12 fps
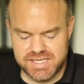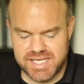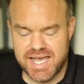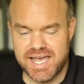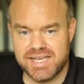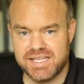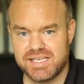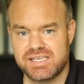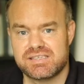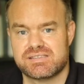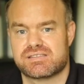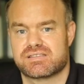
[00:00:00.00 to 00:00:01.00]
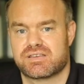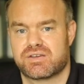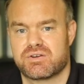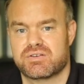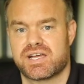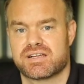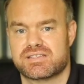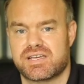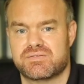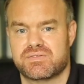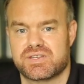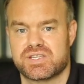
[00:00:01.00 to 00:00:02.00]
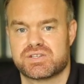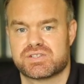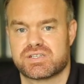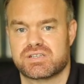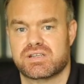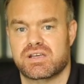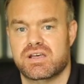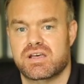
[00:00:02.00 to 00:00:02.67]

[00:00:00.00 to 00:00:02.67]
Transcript: that is the correct definition